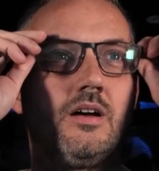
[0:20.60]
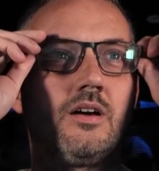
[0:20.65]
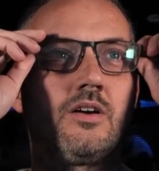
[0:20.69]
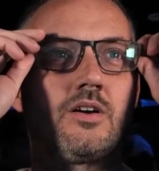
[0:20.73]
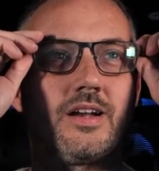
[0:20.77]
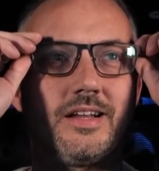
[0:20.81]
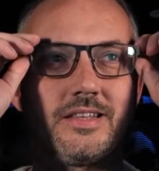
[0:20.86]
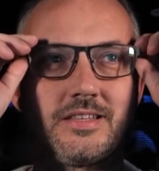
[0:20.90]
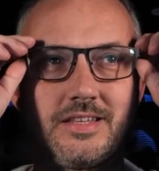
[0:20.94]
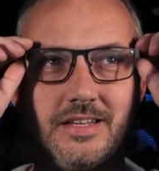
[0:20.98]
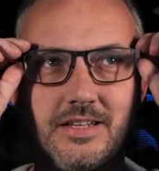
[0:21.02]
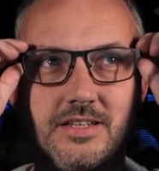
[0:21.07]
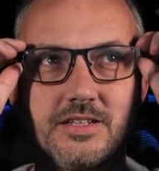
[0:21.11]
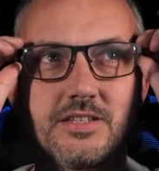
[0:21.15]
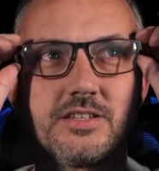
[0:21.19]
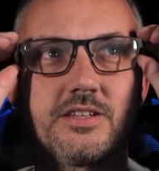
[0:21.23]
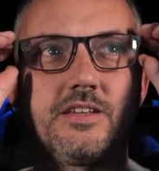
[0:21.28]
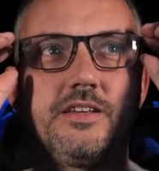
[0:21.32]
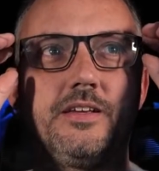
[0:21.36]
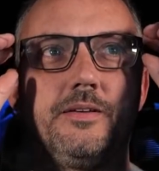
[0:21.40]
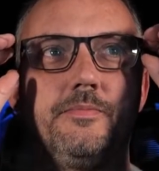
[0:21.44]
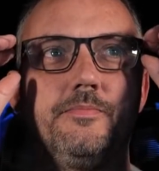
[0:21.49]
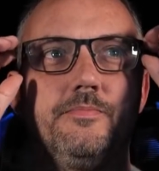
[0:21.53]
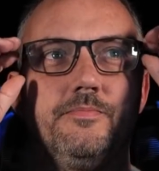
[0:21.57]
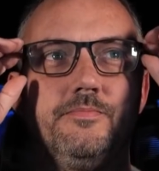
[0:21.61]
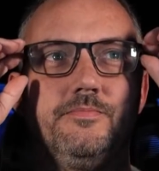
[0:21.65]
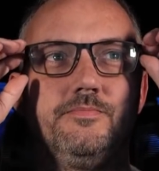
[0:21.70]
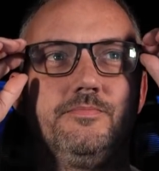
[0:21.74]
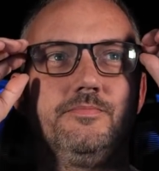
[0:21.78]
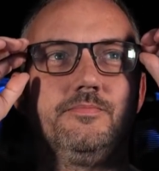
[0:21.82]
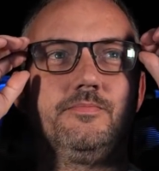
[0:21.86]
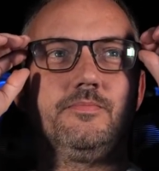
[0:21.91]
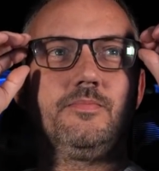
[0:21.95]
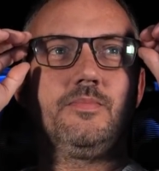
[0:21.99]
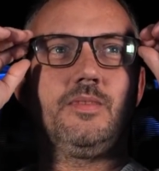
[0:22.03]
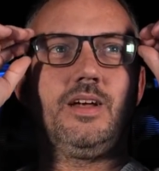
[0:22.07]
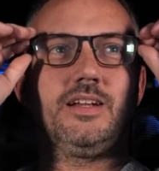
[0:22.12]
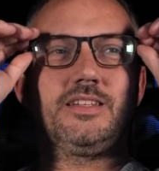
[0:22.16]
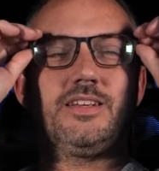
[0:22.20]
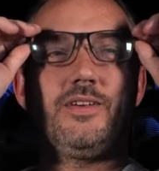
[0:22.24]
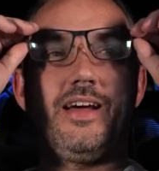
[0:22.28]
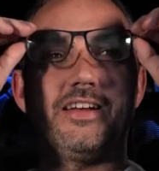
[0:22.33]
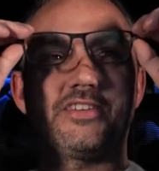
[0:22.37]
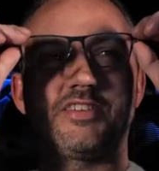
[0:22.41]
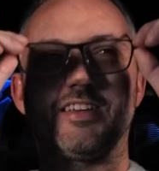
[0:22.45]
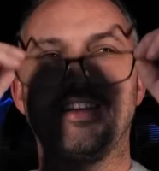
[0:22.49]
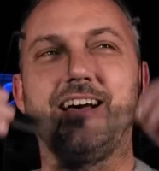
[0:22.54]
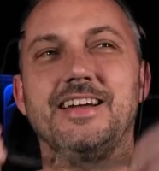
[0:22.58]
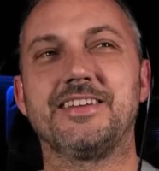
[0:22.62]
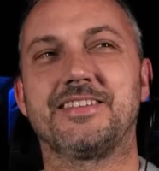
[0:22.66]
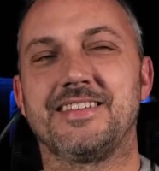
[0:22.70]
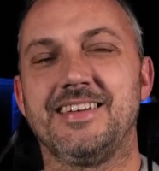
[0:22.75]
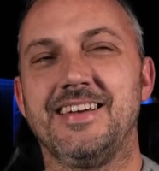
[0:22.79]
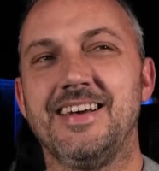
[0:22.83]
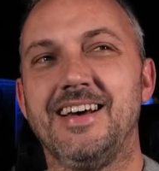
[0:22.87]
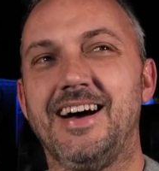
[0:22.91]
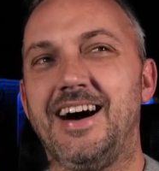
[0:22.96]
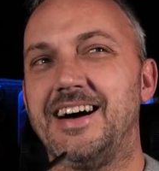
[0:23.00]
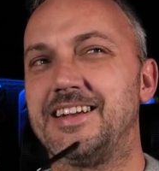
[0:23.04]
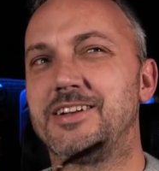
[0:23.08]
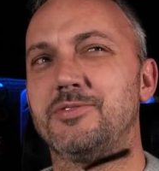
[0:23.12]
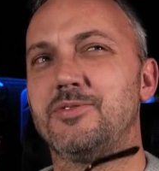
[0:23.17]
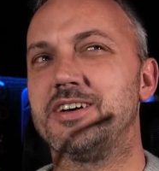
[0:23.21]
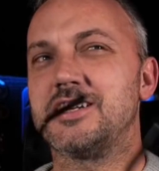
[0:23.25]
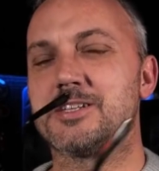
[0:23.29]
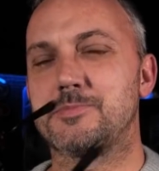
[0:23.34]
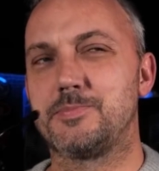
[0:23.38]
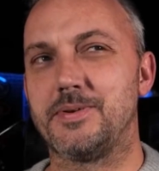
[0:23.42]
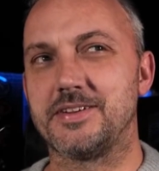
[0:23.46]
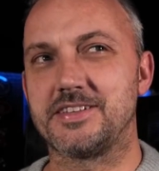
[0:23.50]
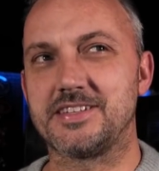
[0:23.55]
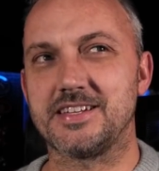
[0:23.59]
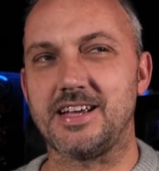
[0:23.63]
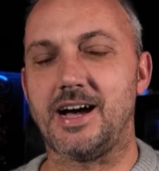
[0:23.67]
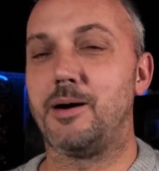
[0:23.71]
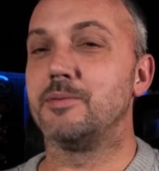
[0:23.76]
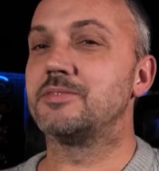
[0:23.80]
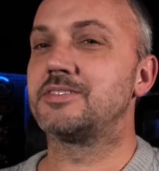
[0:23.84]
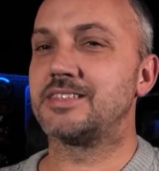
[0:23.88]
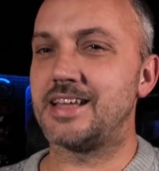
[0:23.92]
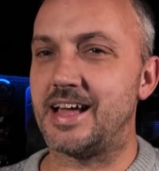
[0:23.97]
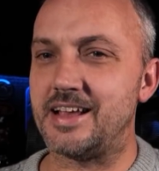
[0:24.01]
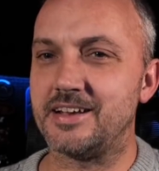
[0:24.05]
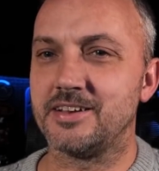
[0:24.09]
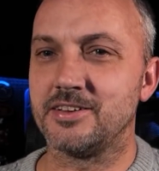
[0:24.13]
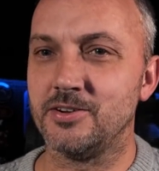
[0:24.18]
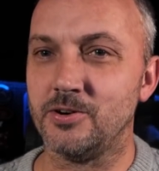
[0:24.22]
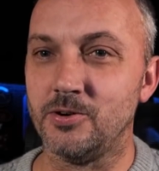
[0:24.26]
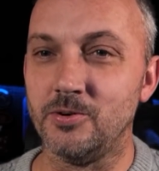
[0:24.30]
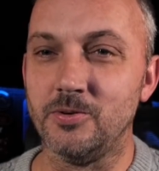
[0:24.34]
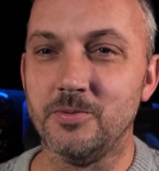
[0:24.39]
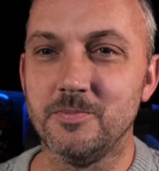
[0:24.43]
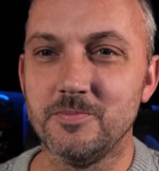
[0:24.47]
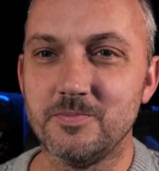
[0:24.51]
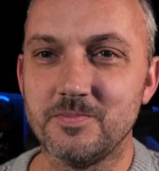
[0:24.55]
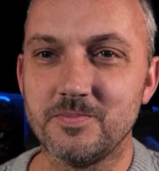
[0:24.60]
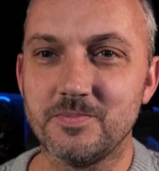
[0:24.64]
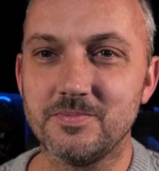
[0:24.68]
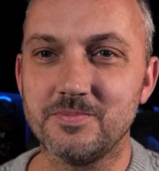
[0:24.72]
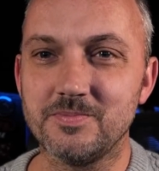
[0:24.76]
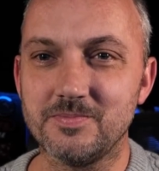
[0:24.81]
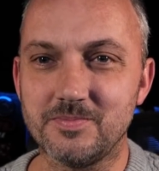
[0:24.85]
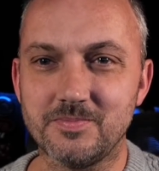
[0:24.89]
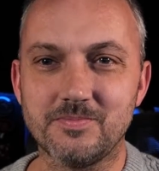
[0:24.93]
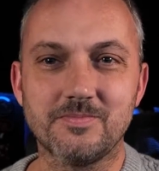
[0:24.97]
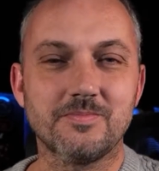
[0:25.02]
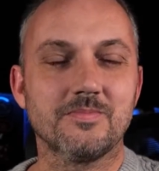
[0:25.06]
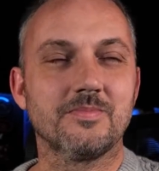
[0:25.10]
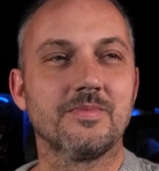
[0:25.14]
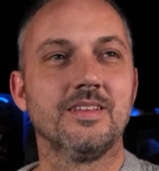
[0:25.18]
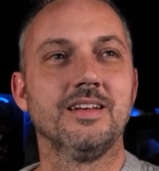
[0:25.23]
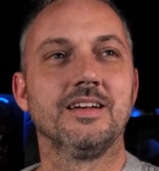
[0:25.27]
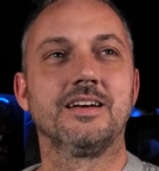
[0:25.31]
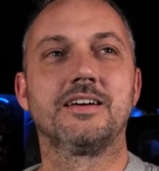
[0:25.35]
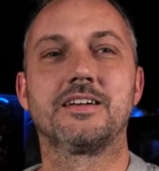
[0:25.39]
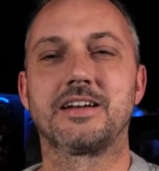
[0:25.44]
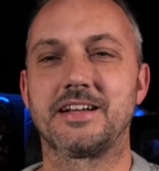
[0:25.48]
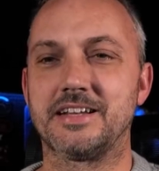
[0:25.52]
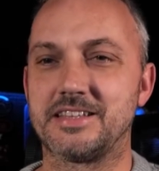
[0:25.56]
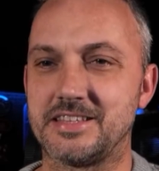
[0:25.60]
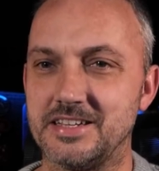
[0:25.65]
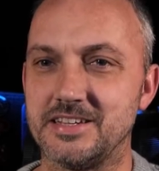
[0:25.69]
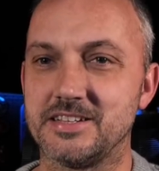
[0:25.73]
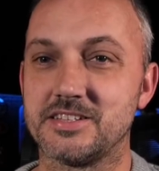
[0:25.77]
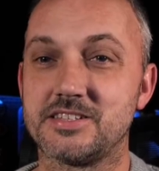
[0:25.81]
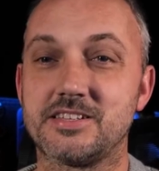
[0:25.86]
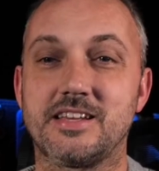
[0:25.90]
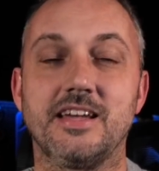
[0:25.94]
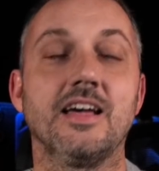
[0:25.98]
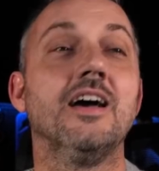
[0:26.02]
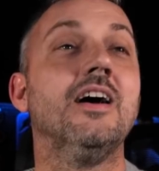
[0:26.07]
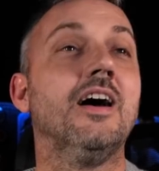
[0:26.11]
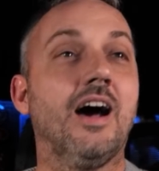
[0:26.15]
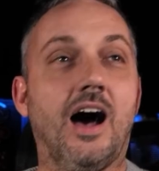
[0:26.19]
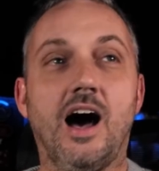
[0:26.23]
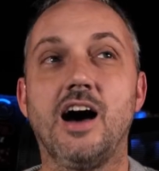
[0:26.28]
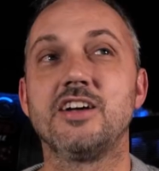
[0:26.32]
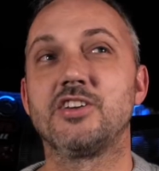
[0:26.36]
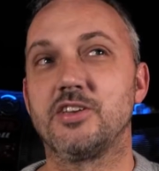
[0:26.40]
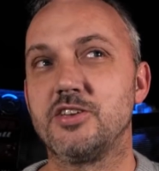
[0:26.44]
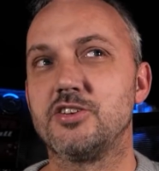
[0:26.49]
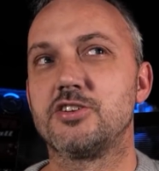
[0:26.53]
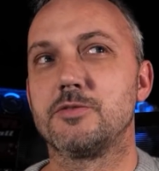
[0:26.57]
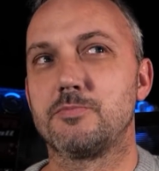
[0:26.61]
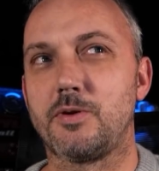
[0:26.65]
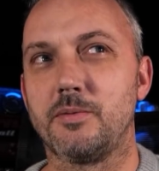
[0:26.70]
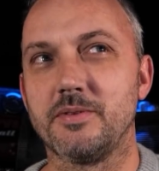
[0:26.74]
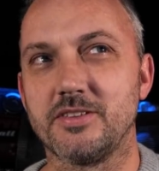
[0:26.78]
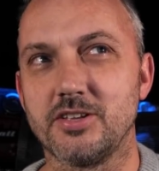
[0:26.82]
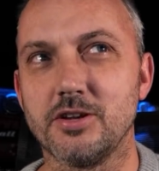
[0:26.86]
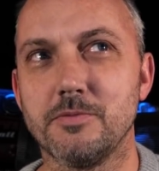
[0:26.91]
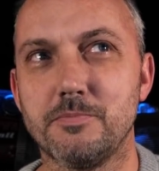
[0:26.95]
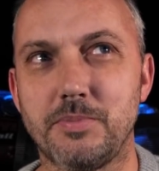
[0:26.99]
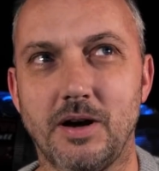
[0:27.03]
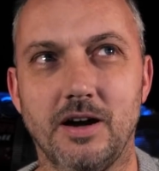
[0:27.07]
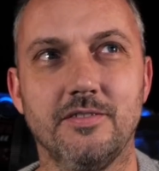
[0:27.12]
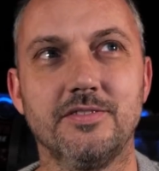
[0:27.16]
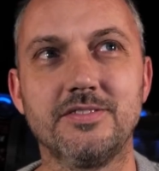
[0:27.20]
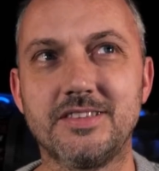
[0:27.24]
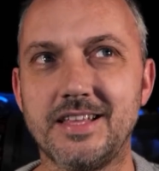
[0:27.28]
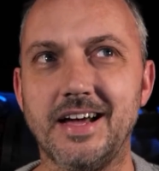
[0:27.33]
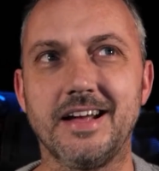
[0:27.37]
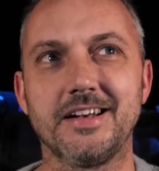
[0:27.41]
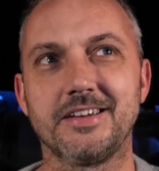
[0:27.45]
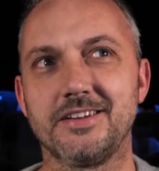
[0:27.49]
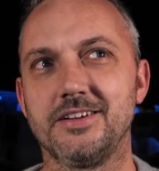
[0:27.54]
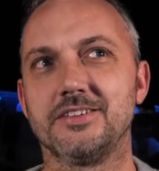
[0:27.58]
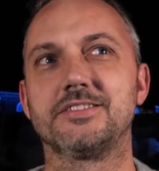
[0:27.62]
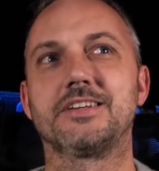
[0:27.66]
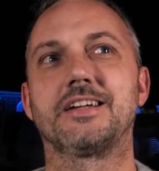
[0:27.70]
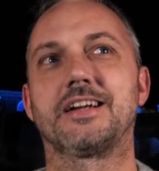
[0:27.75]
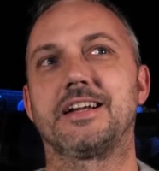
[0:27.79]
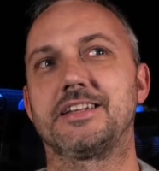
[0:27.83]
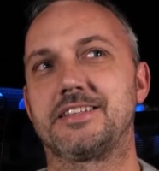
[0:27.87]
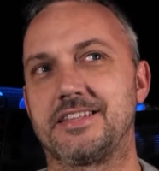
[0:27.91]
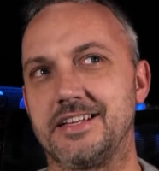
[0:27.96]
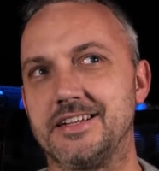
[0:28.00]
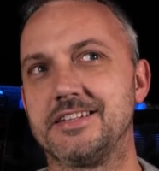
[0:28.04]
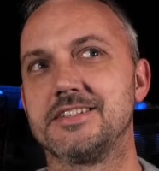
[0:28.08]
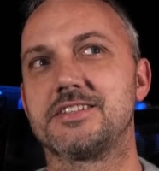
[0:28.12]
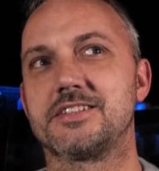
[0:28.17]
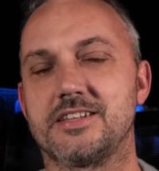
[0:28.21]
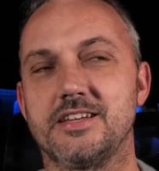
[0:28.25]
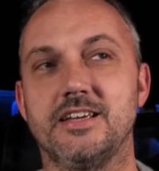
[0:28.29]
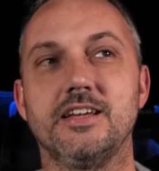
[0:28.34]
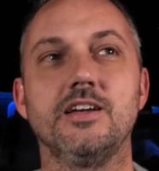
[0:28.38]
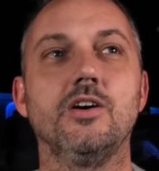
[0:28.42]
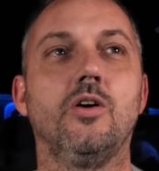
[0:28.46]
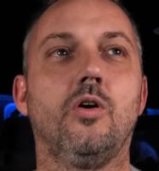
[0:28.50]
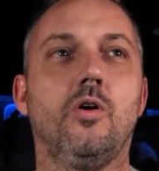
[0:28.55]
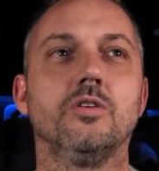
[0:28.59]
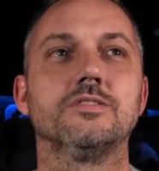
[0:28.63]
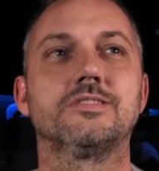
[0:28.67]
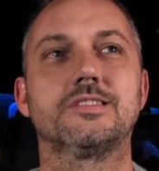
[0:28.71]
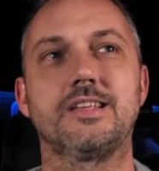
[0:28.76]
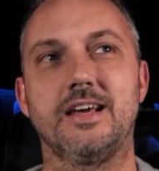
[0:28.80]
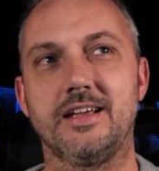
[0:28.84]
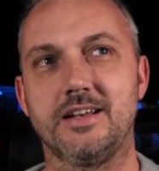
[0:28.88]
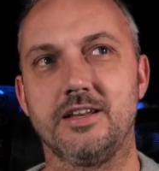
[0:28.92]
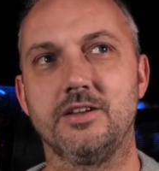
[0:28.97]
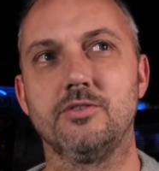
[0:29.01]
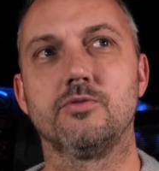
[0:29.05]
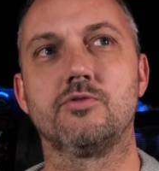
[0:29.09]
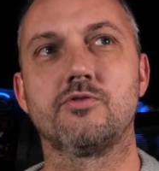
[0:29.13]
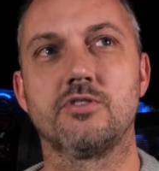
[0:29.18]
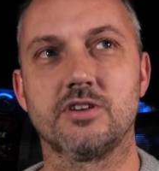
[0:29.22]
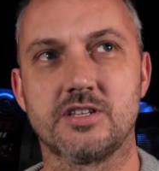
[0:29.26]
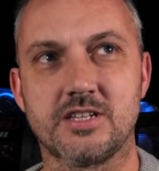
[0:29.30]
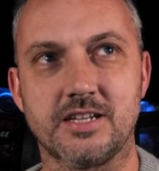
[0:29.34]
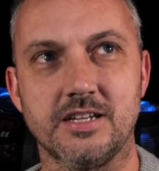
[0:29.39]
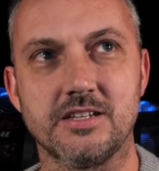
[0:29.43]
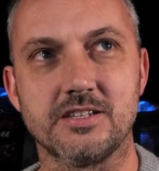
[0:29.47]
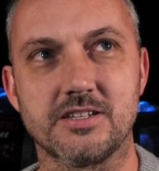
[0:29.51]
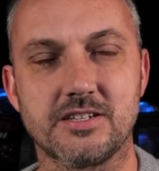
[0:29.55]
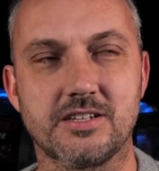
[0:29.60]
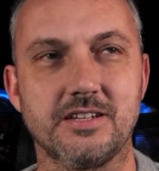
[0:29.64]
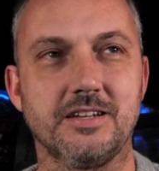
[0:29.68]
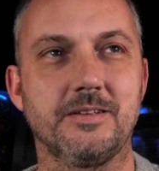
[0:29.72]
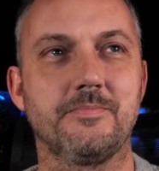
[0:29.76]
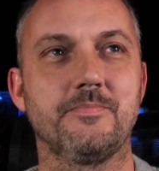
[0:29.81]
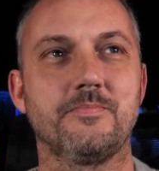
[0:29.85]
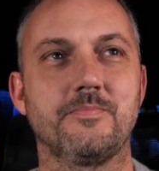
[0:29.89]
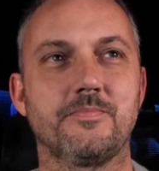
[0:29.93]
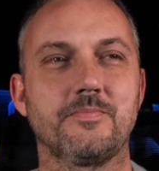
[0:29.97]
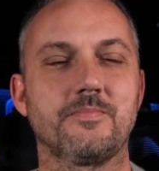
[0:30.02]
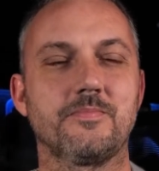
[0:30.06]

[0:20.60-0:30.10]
Kretinsky. I don't want to split it up. Daniel Kretinsky. You should probably do both. Daniel Kretinsky or Daniel Kretinsky.